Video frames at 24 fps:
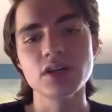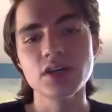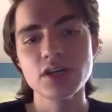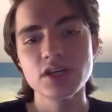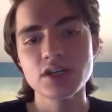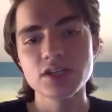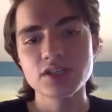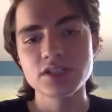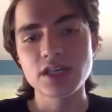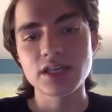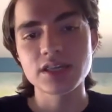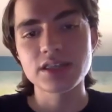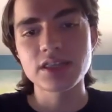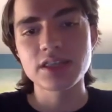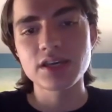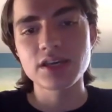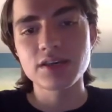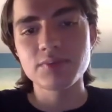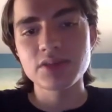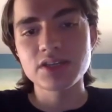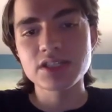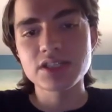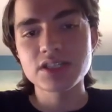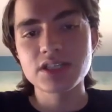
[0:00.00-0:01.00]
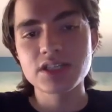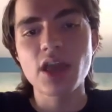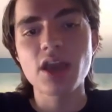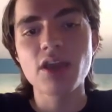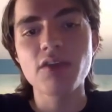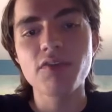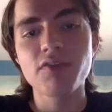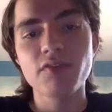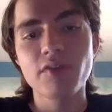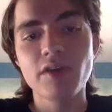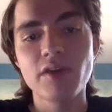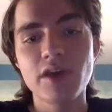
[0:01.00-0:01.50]
so that they can be
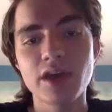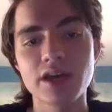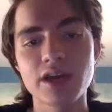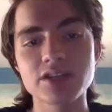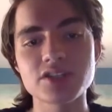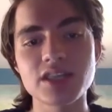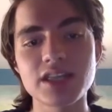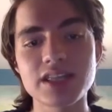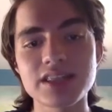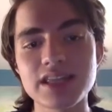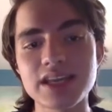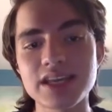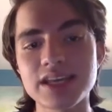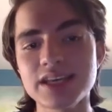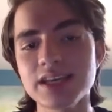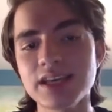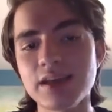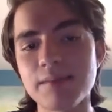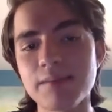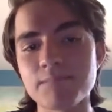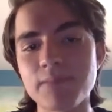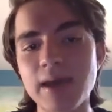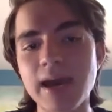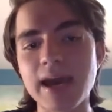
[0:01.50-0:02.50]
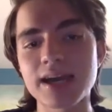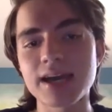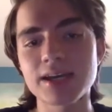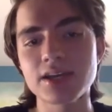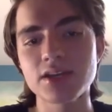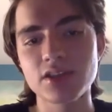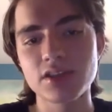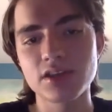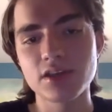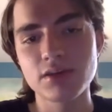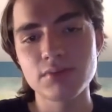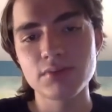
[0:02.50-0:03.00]
safe and so that they can get back
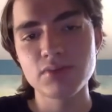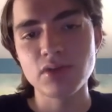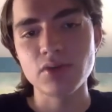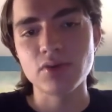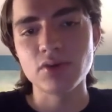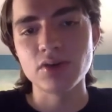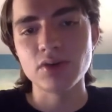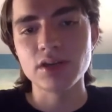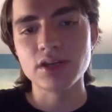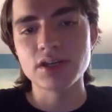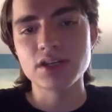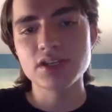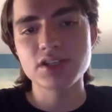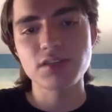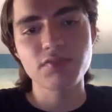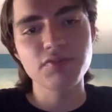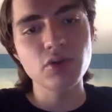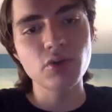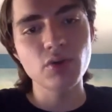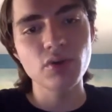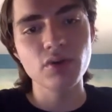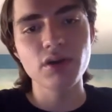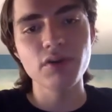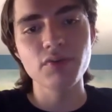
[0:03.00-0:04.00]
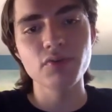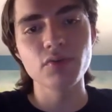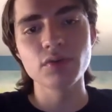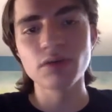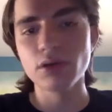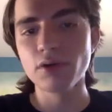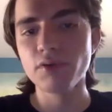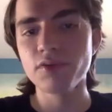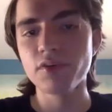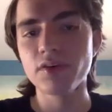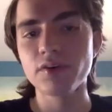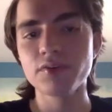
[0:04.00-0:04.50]
into the community. Because if you don't have a
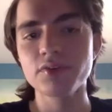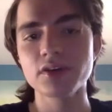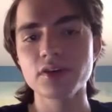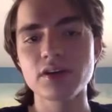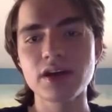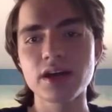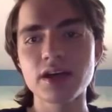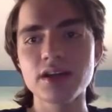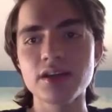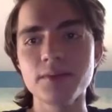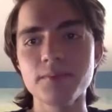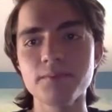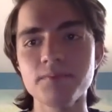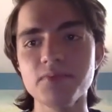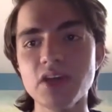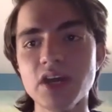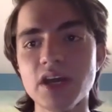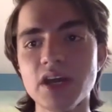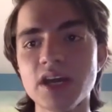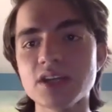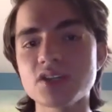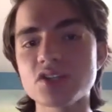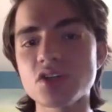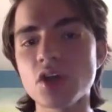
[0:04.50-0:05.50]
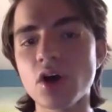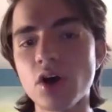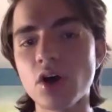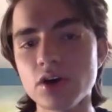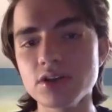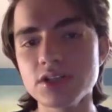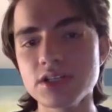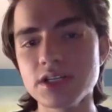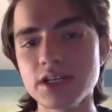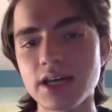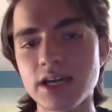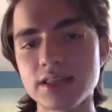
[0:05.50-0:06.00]
roof over your head, it's
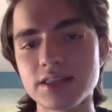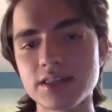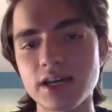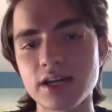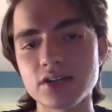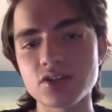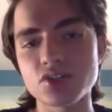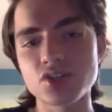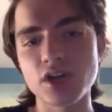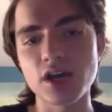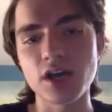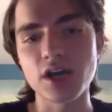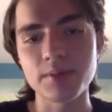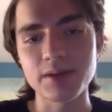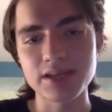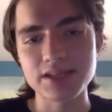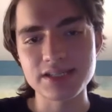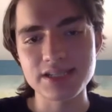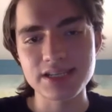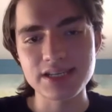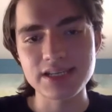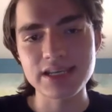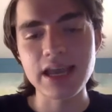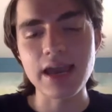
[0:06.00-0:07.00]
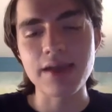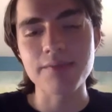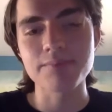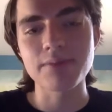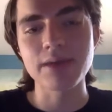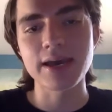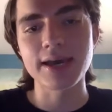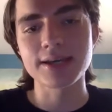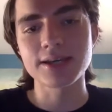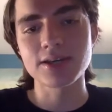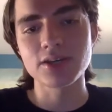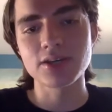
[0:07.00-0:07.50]
hard to get that job and to get
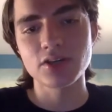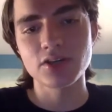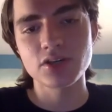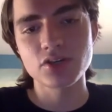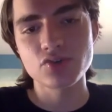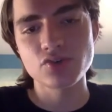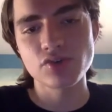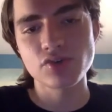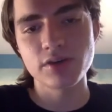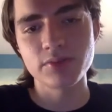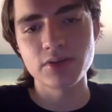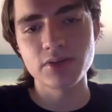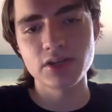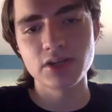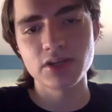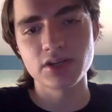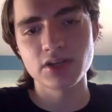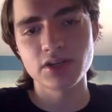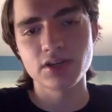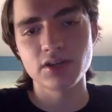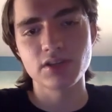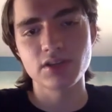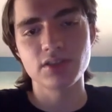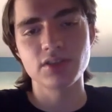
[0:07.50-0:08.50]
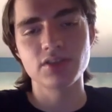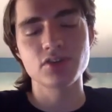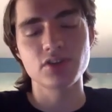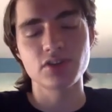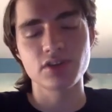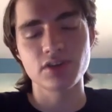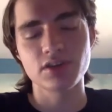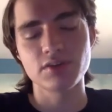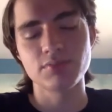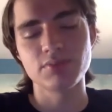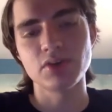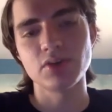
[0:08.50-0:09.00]
back into contributing to
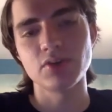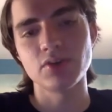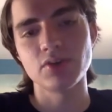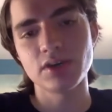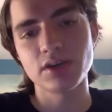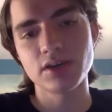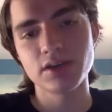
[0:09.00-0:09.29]
the community.